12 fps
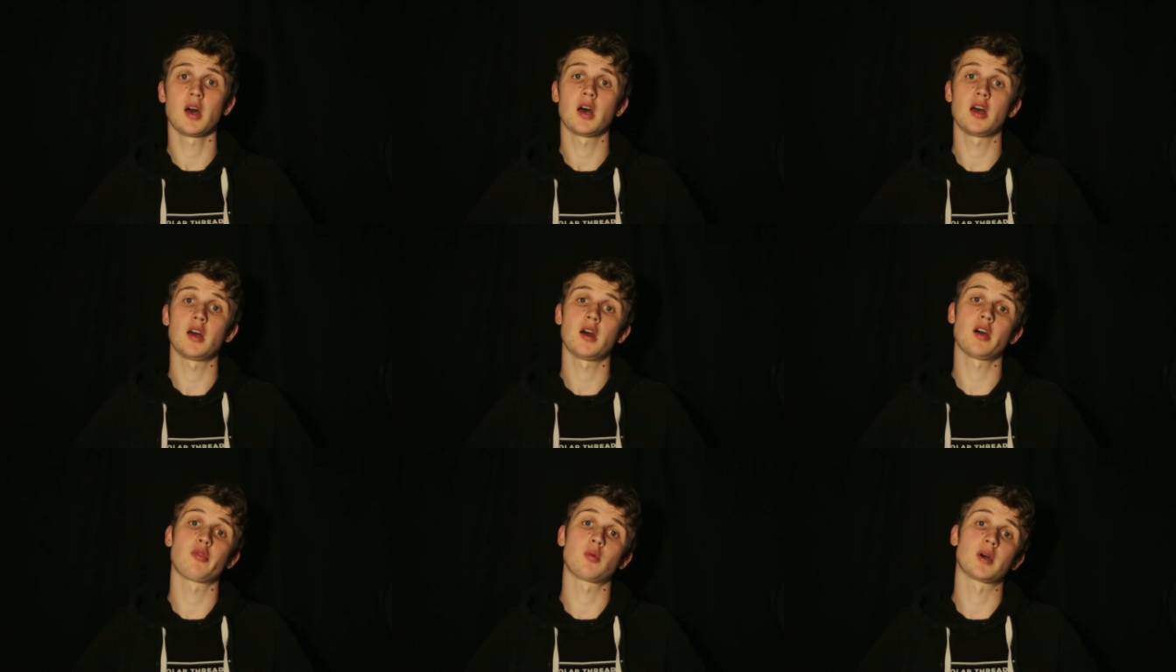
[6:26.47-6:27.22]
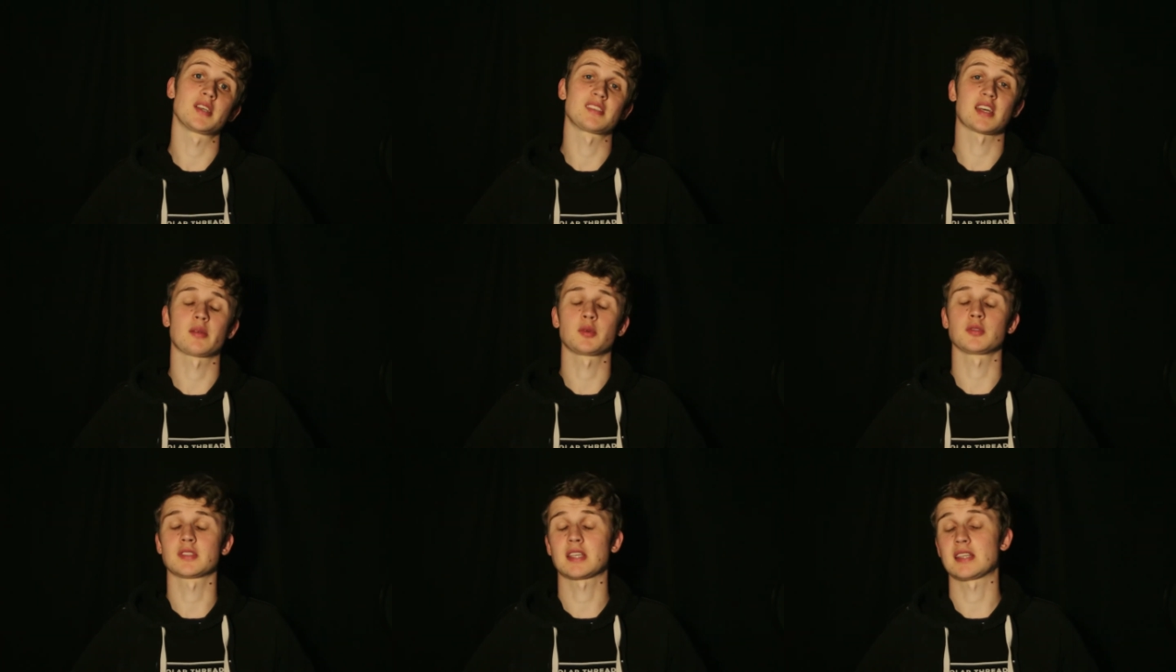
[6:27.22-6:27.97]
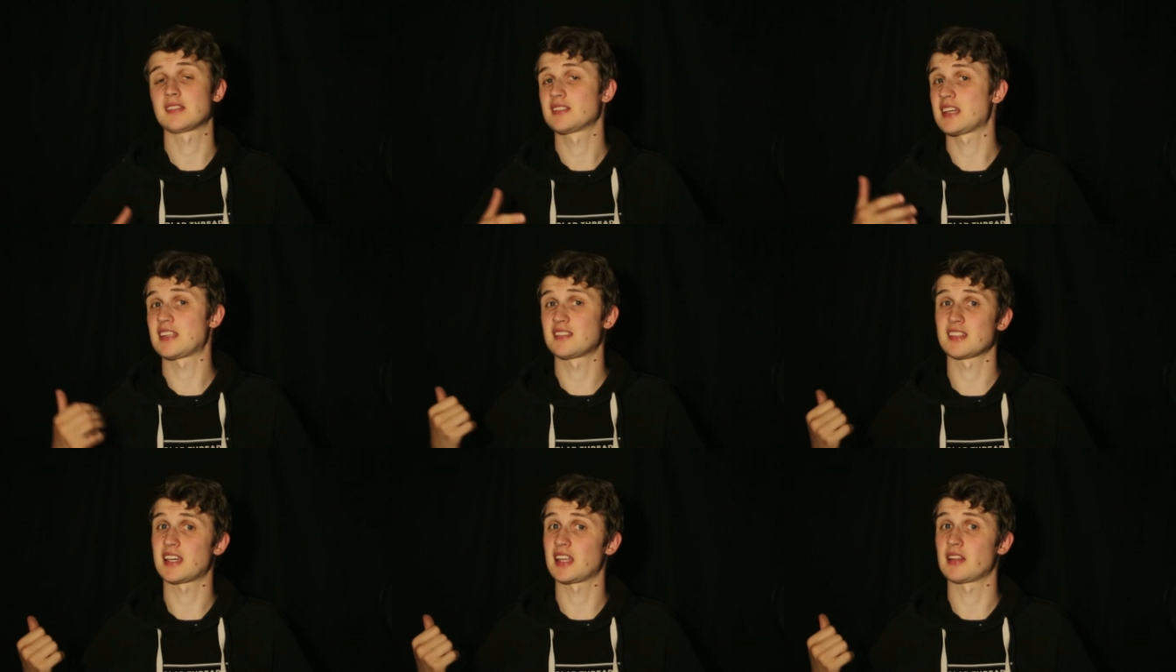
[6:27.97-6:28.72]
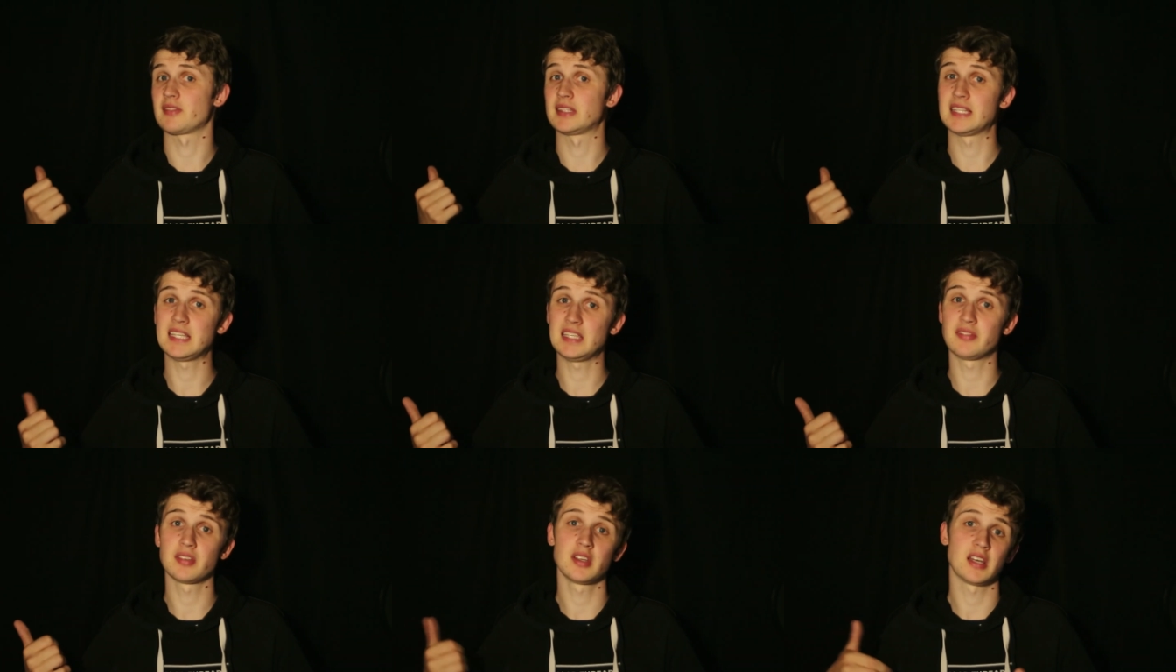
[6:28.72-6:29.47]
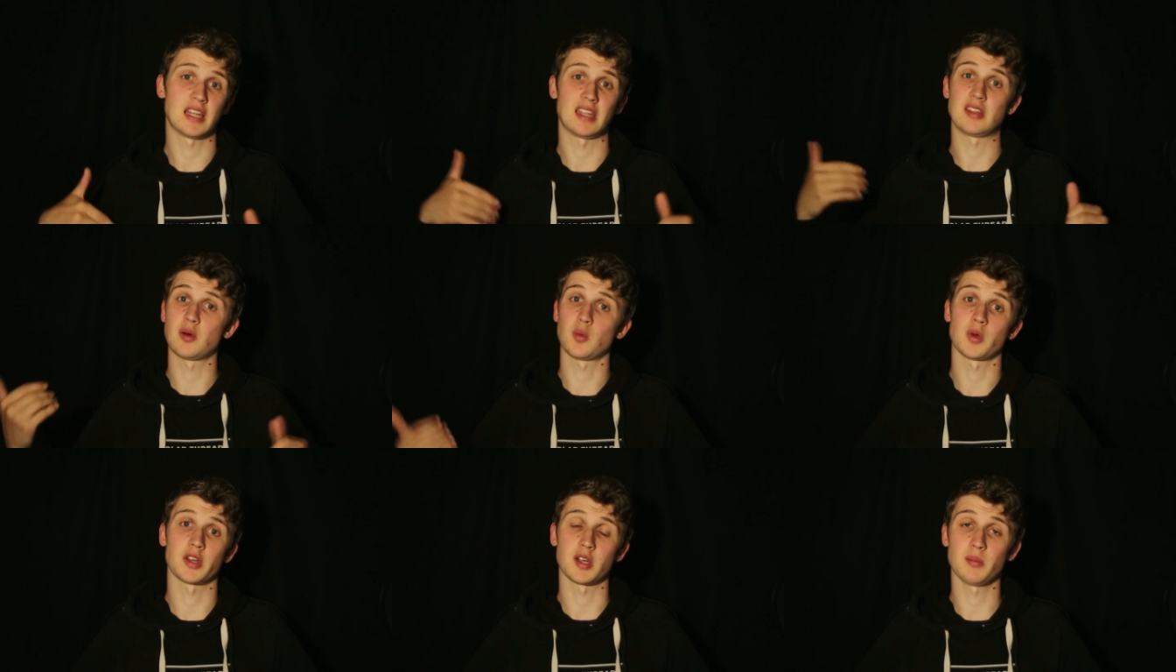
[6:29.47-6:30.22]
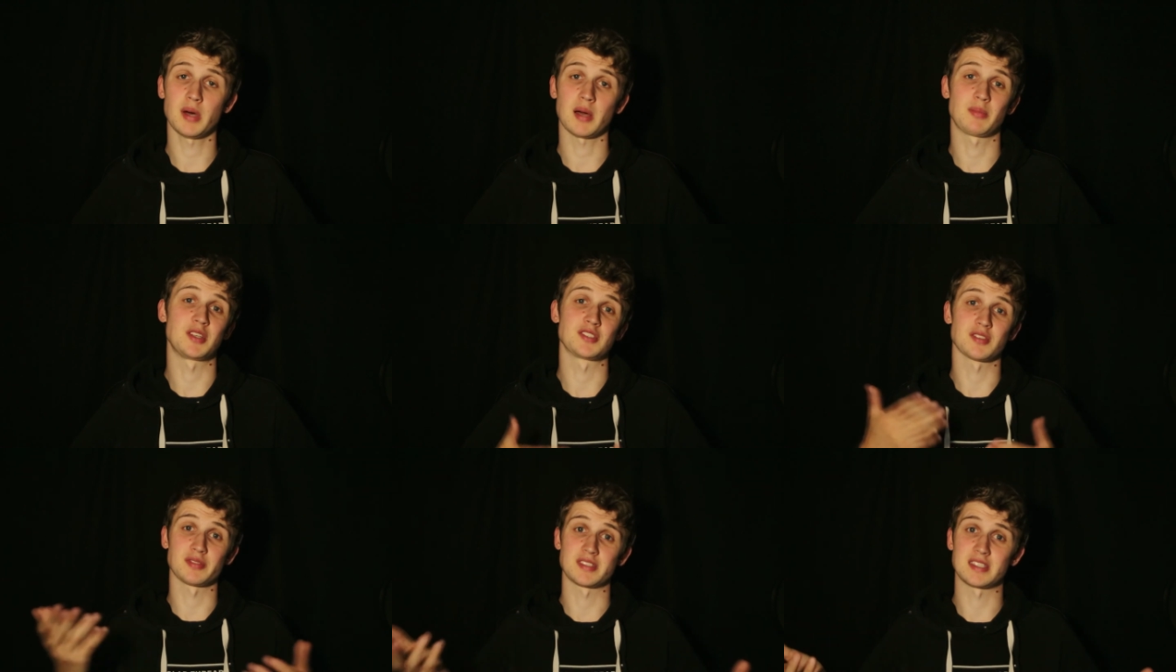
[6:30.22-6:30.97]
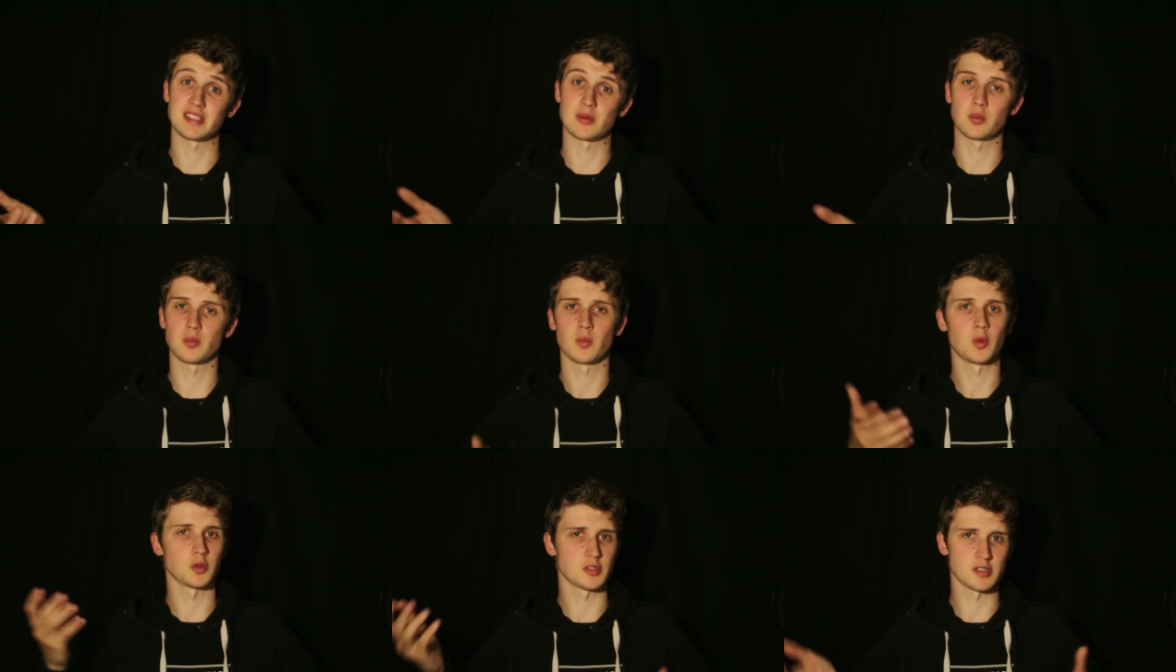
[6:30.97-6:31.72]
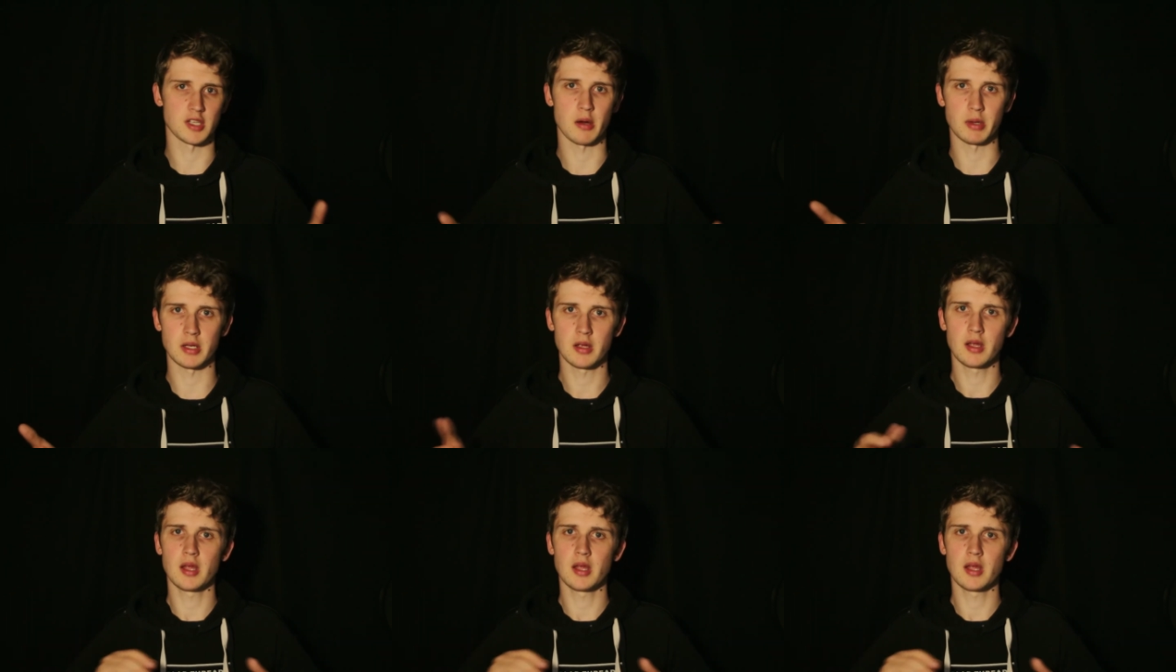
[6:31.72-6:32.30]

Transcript: Uh, otherwise, animals can tend to kind of leave and they don't want to come back because obviously the water's going.